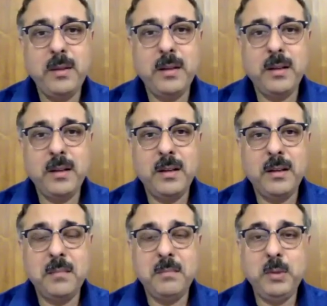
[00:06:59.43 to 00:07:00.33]

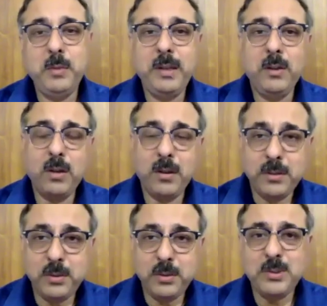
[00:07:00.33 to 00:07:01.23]
You may knock out
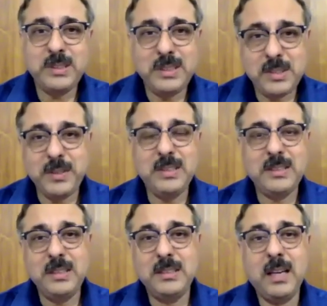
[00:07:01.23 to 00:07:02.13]
2 genes, 3 genes,